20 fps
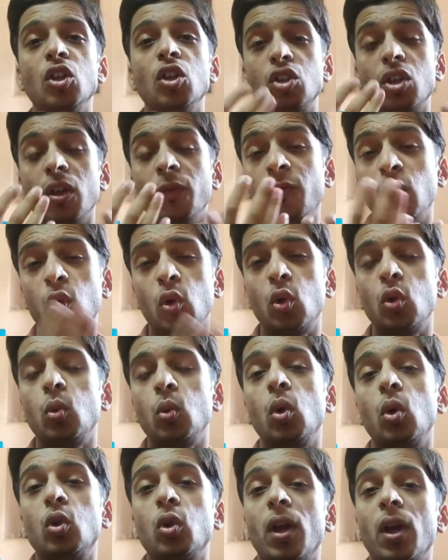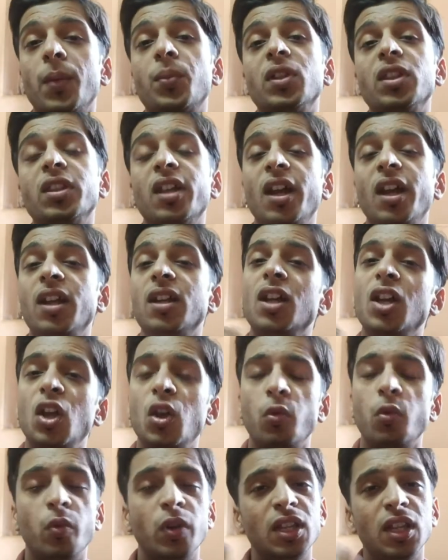So if you don't want to happen that,
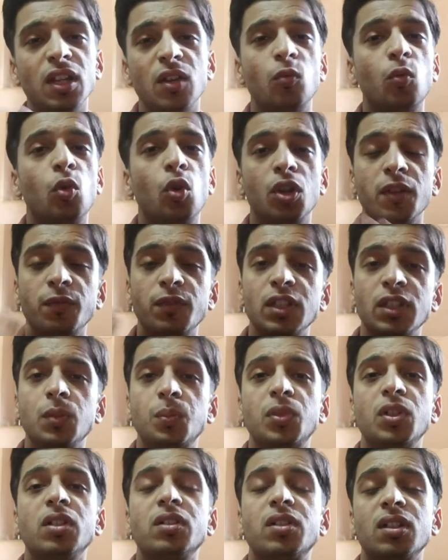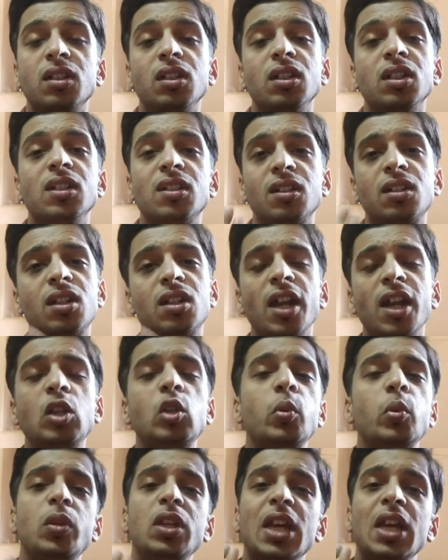whether whatever the person is, try
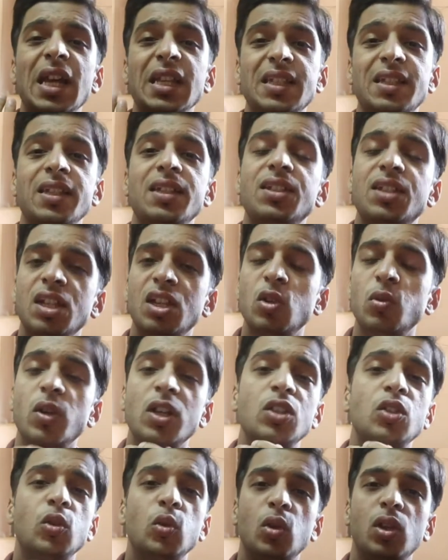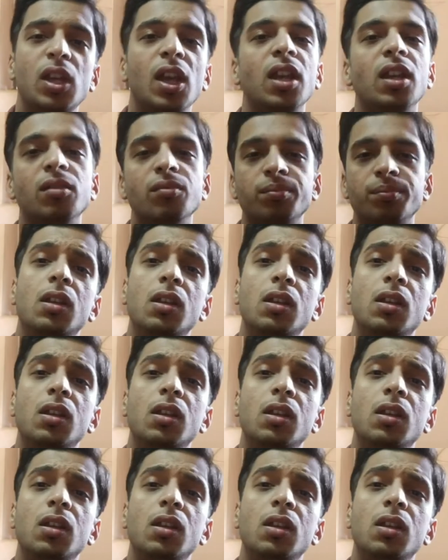to be as sensitive as you can.